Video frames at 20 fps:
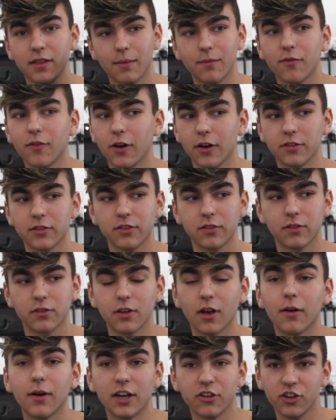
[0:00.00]
them first.
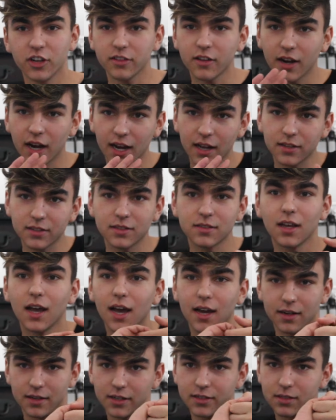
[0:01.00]
So I shake their hands.
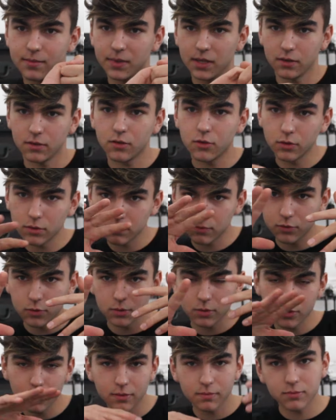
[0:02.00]
Hi, nice to meet you. Cool,
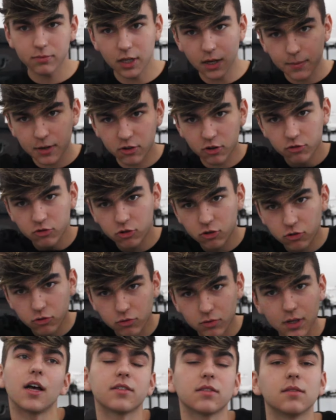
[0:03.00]
cool, cool. Take a
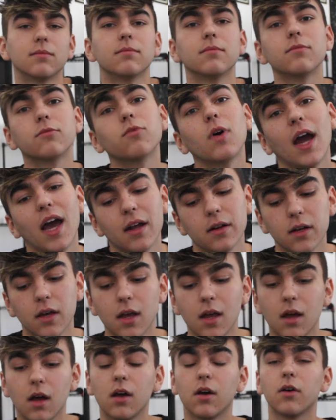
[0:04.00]
picture. Awesome, rad.
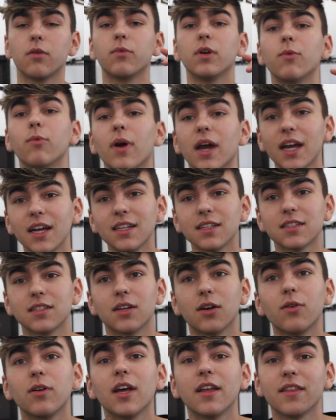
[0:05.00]
We
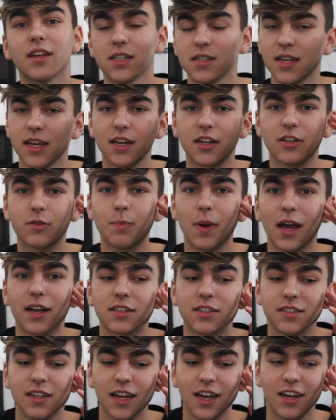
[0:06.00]
wait, and they take us
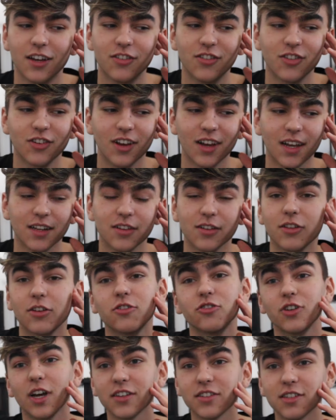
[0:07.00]
backstage into
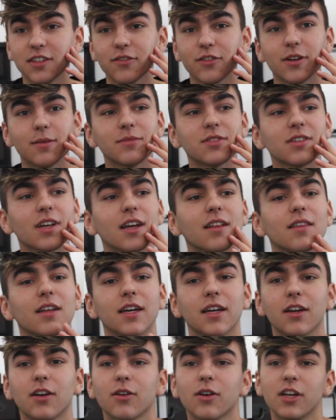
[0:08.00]
their dressing rooms, and
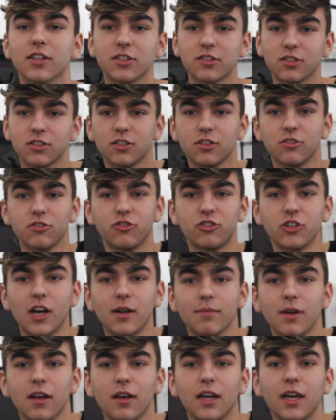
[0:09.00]
like, it's
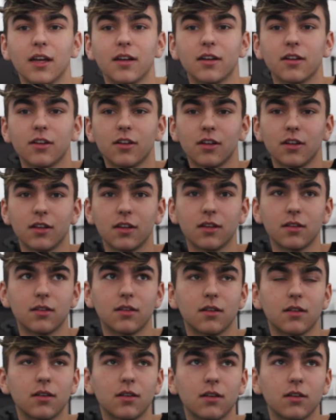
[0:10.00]
Jon Bellion,
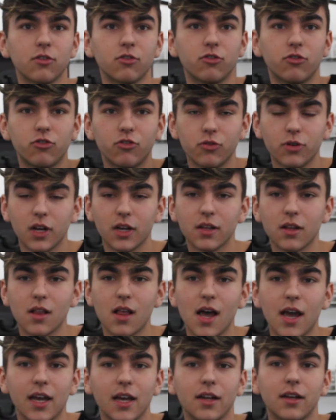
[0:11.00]
Judah and the
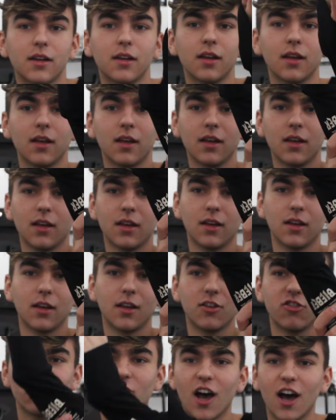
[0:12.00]
Lion,
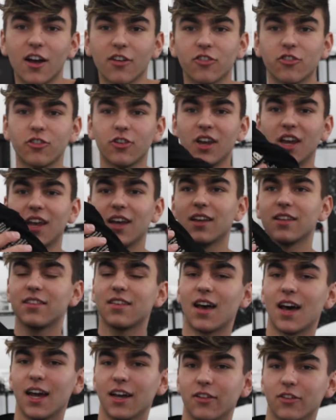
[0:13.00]
Josh,
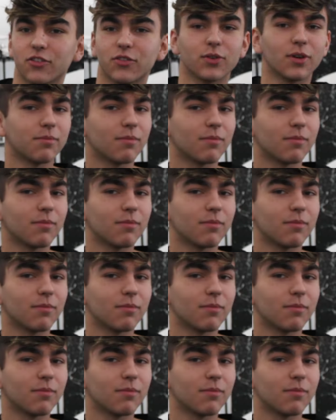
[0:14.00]
Tyler's